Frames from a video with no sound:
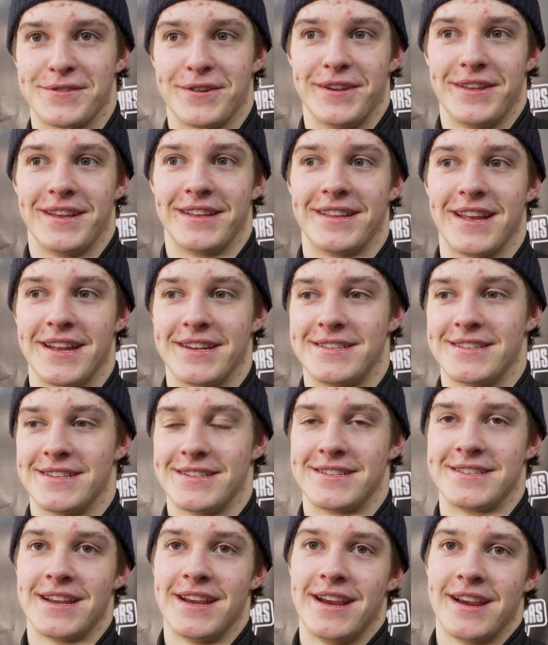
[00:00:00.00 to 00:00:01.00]
so I think that's
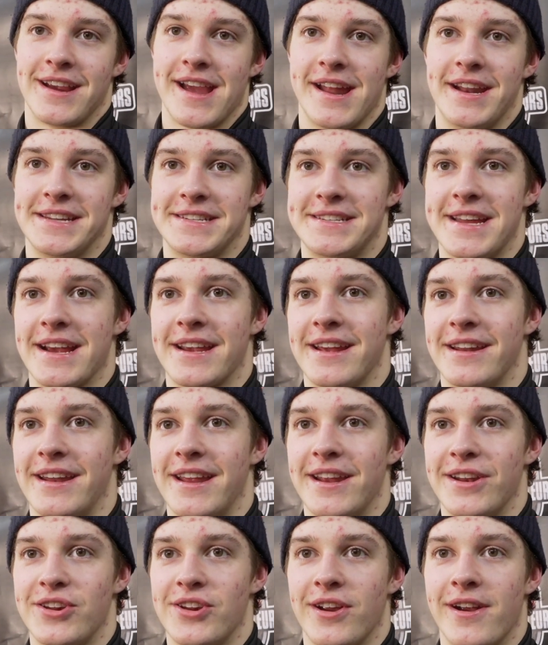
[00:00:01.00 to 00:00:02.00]
just kind of second
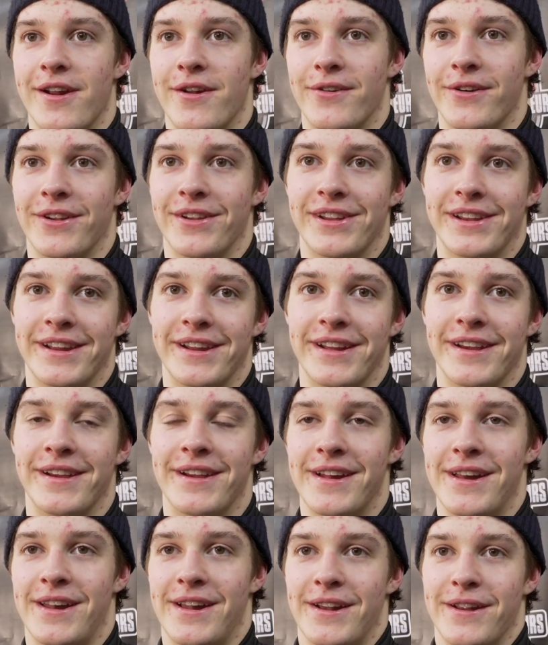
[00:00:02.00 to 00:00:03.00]
nature. I don't really need to
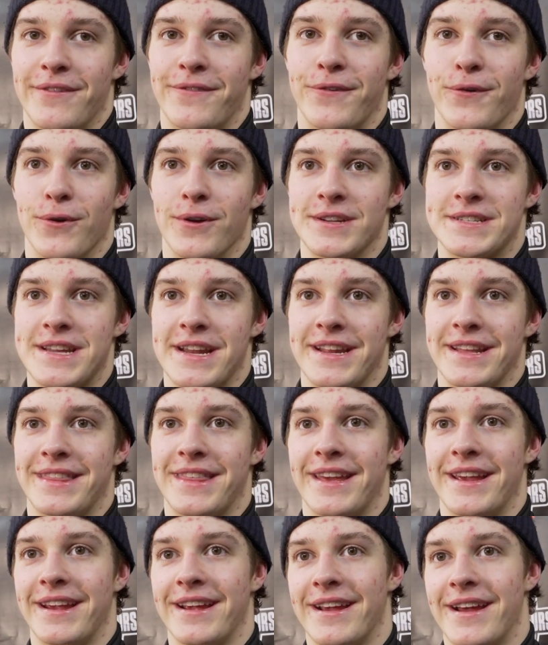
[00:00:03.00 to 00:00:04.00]
force
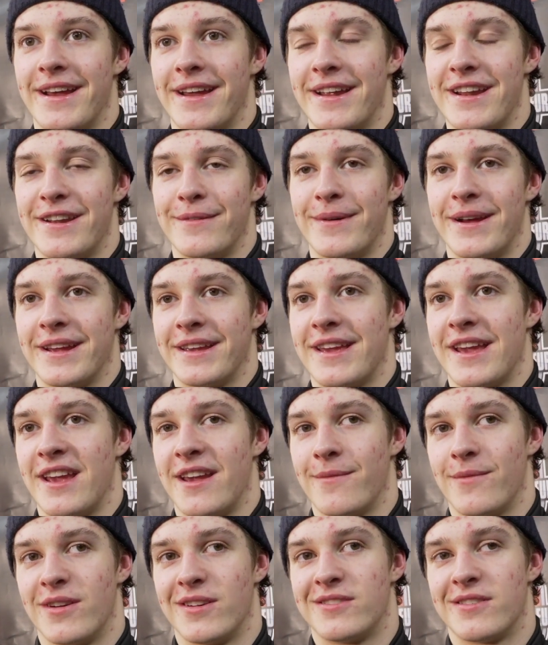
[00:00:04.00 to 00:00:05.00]
anything uh, into my
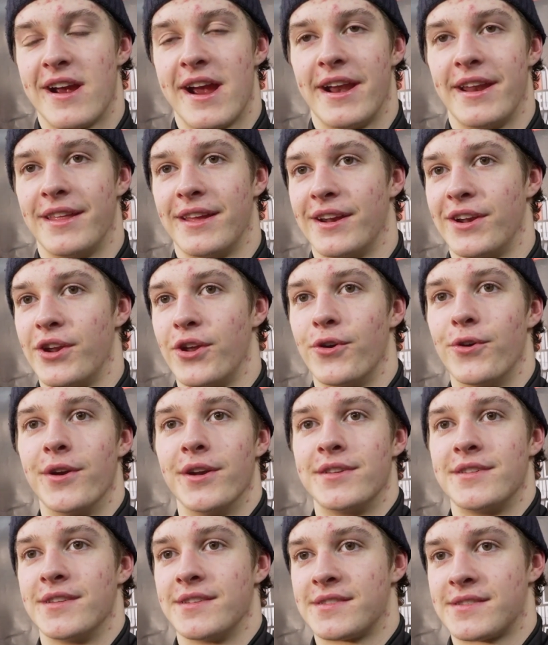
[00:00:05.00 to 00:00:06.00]
game or try anything new.
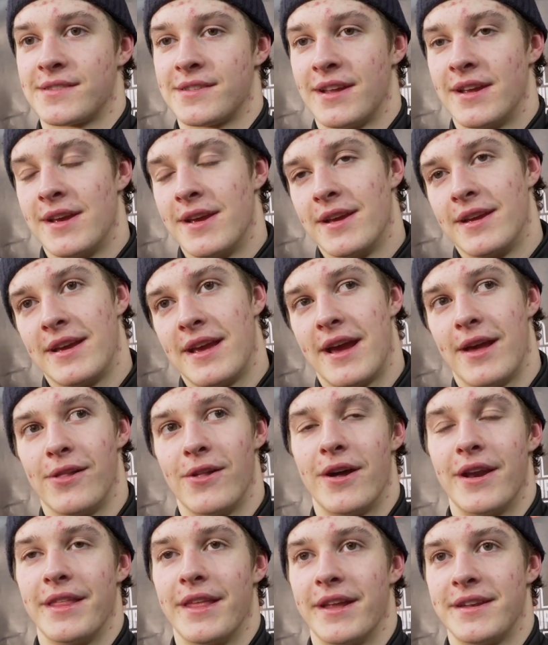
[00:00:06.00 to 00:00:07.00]
It's just, yeah, a
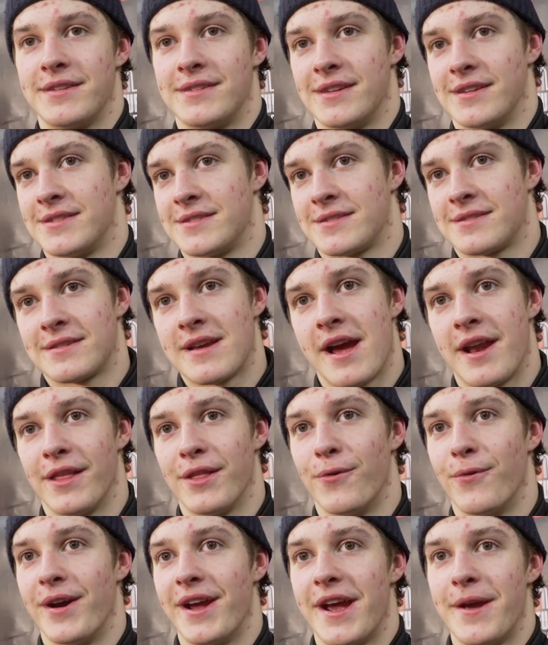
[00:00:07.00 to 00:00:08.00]
lot of that's just kind of
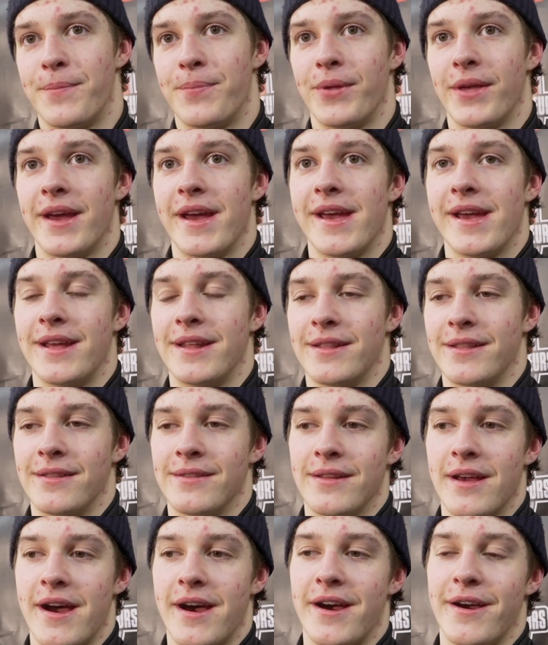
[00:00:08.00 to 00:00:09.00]
the way I play and
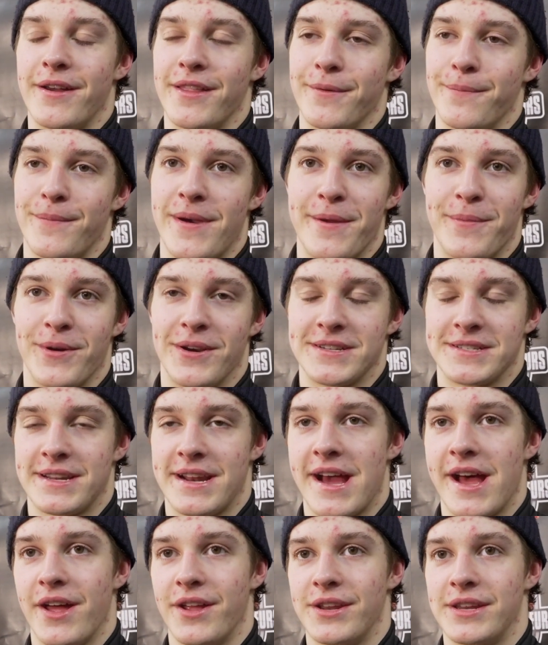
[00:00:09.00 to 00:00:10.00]
uh, the, my
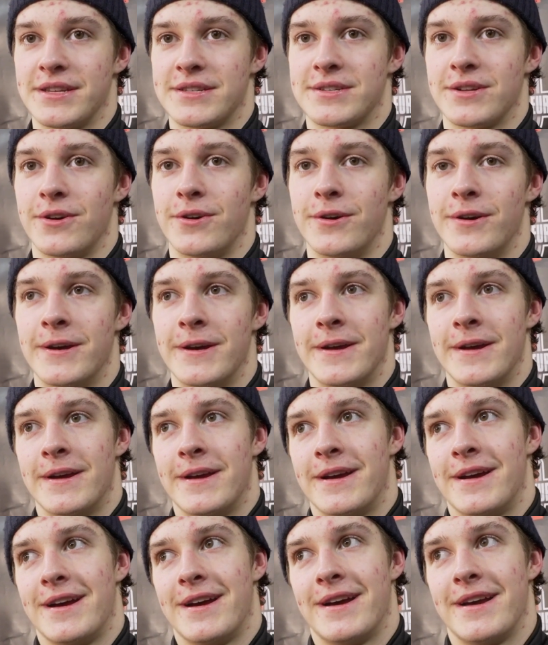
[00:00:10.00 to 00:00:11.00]
personality. So
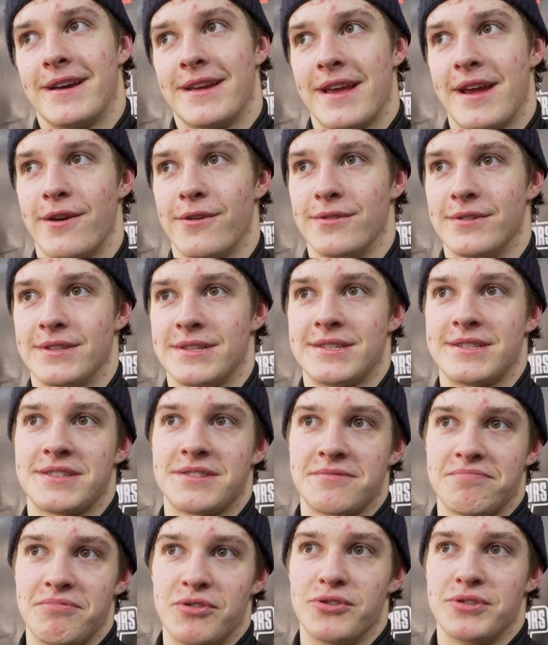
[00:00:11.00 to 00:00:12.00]
uh, yeah, it
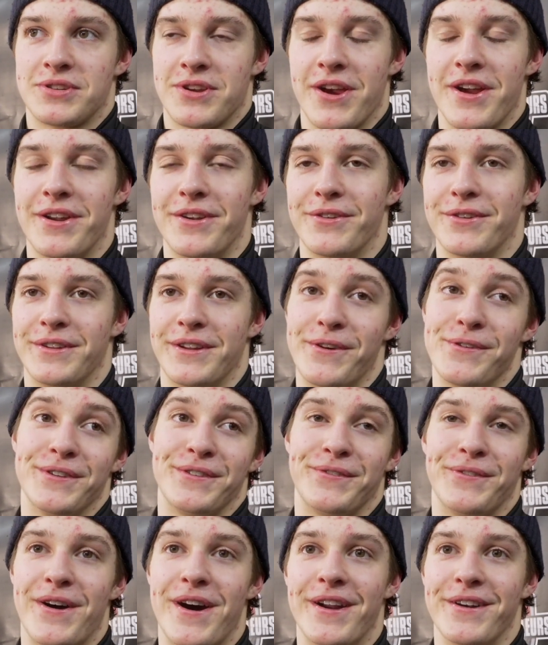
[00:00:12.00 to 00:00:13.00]
was it was good. It was, it was,
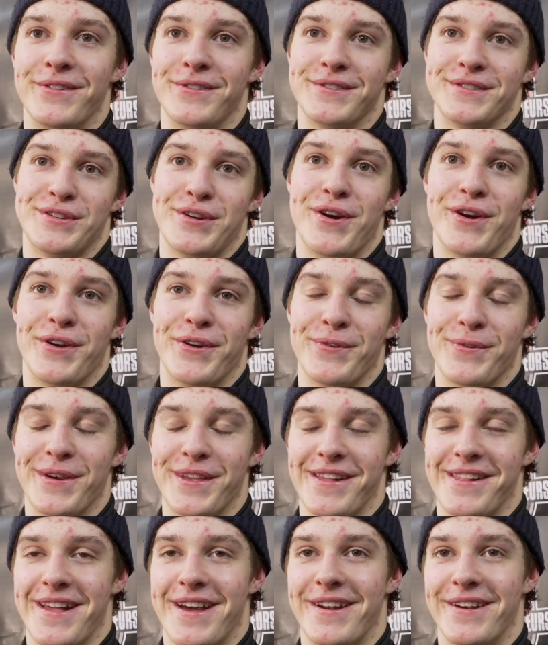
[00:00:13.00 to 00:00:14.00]
fun. It was an honor to wear
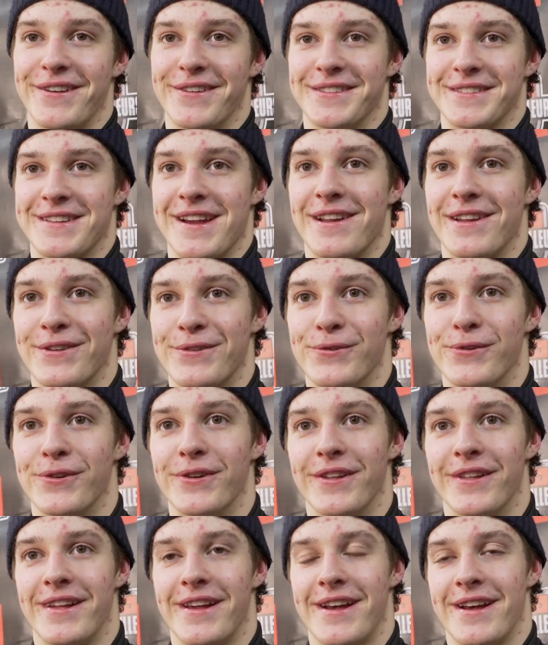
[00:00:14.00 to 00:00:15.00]
the letter. It was kind of
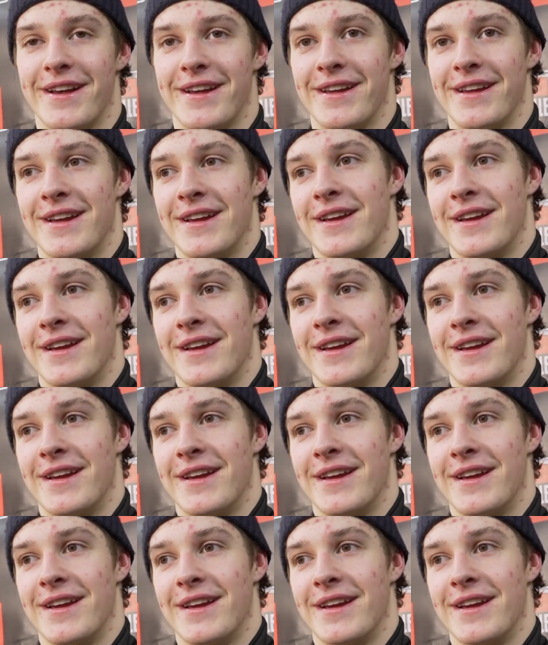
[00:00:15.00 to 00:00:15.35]
cool, uh,